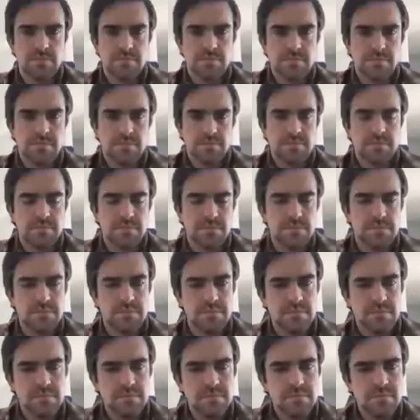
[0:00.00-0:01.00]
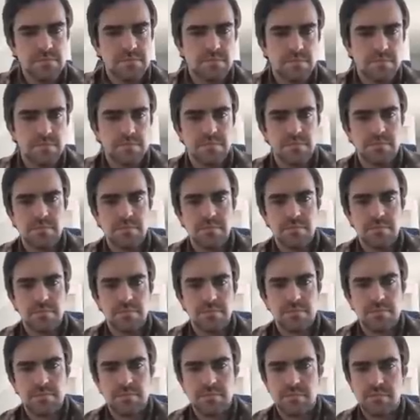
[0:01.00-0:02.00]

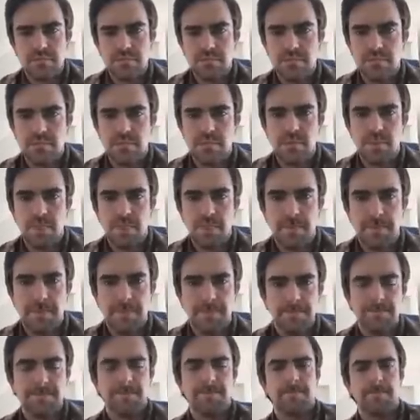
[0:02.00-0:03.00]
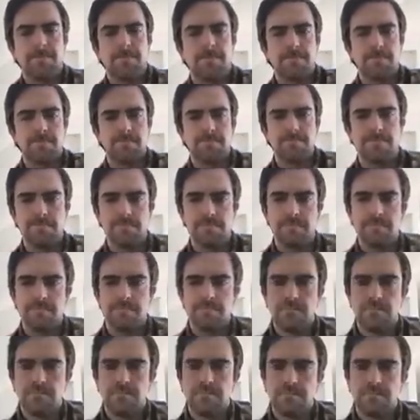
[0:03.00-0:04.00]

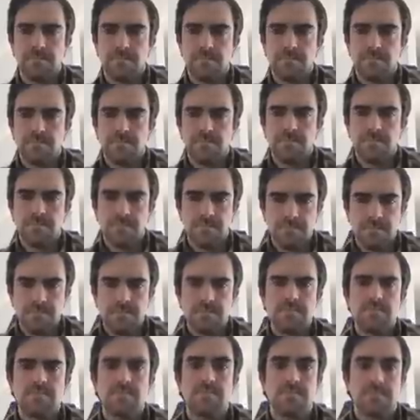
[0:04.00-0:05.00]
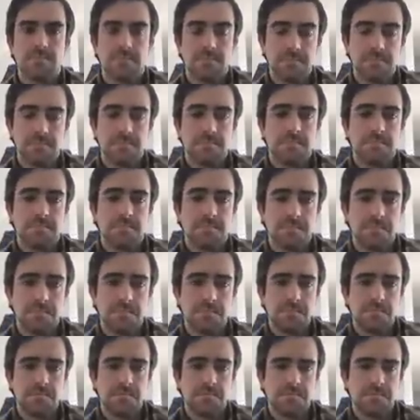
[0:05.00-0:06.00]

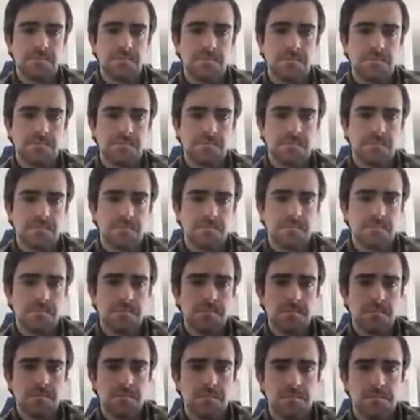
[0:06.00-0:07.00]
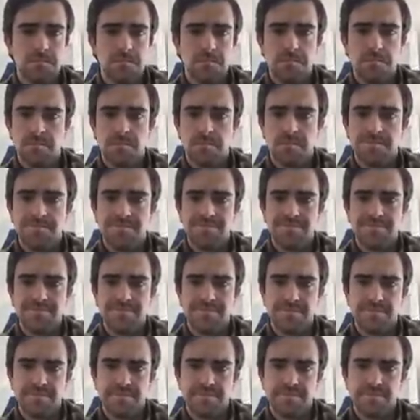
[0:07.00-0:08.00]
This person isn't speaking.